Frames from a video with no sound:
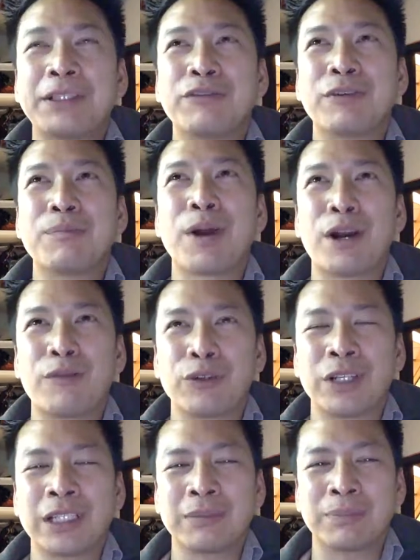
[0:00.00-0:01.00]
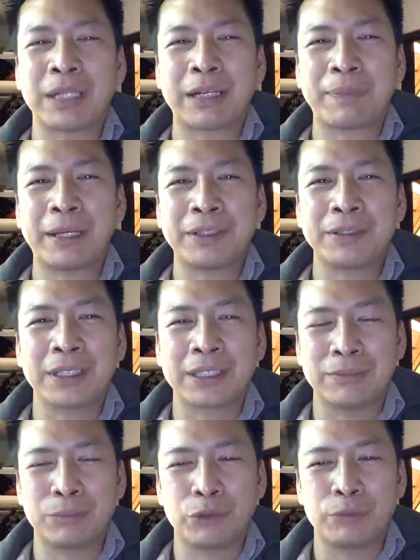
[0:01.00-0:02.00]
from Marvel, not the Black Panther
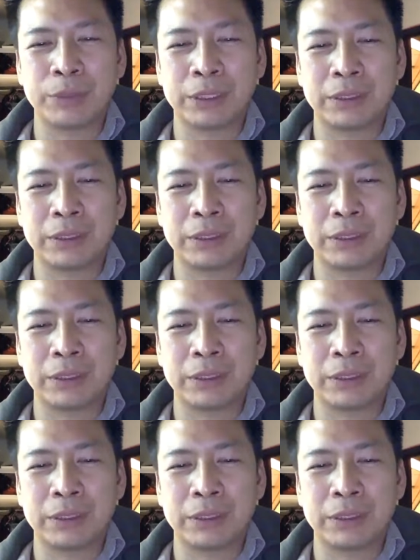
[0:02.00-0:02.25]
like the movement.